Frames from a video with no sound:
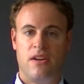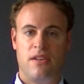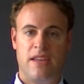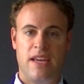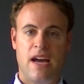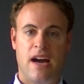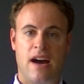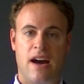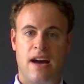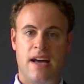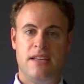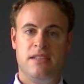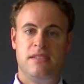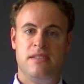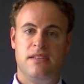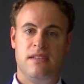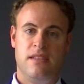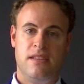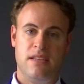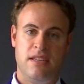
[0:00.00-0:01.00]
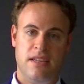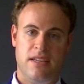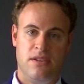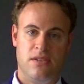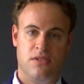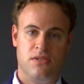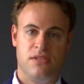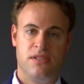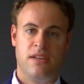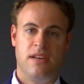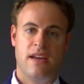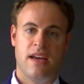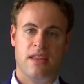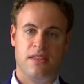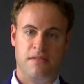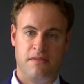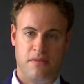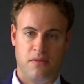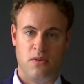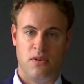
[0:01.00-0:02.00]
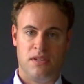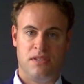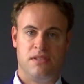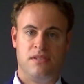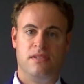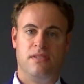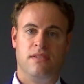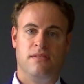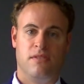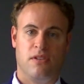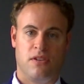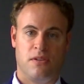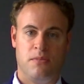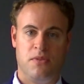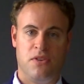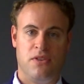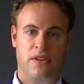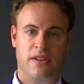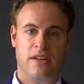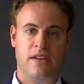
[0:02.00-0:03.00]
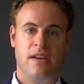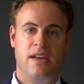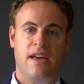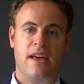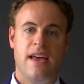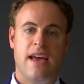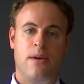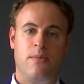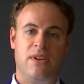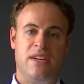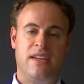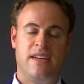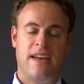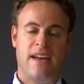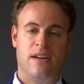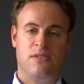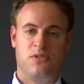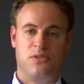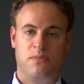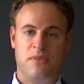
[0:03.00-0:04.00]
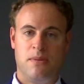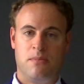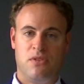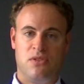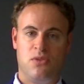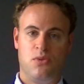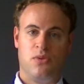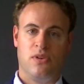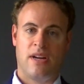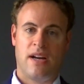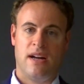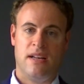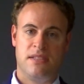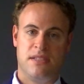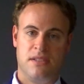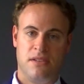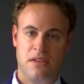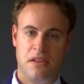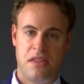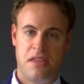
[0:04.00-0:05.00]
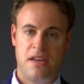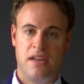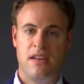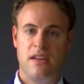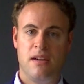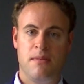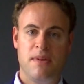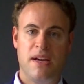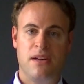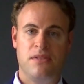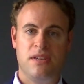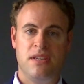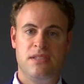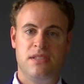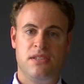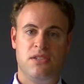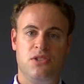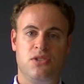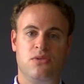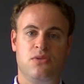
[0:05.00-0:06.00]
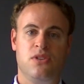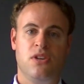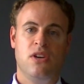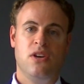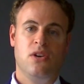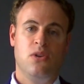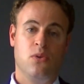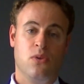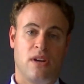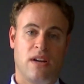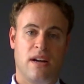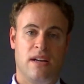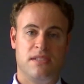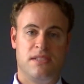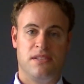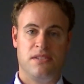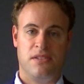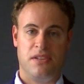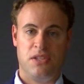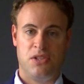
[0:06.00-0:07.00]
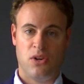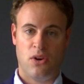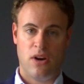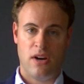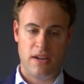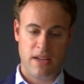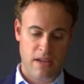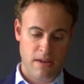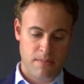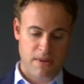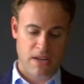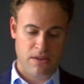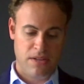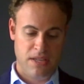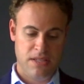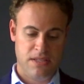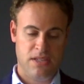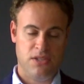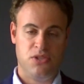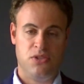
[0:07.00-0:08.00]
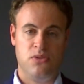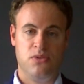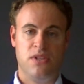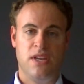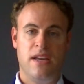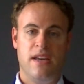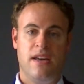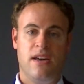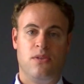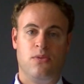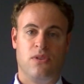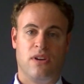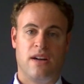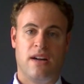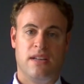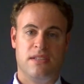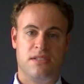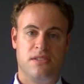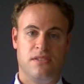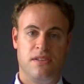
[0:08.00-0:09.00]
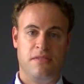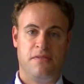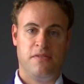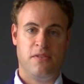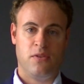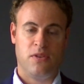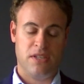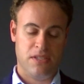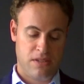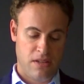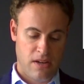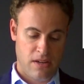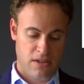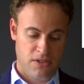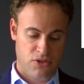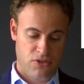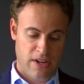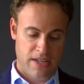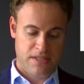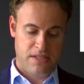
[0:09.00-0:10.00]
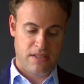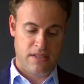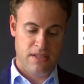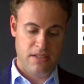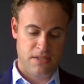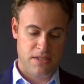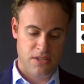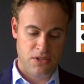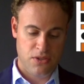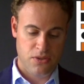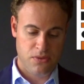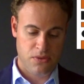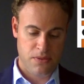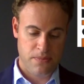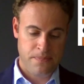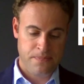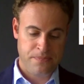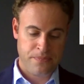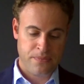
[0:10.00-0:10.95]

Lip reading: are the eyes, the ears, and the voice of our community. And we need council members who are constantly thinking about these issues, who are constantly talking about these issues, and who are constantly focused on addressing these issues.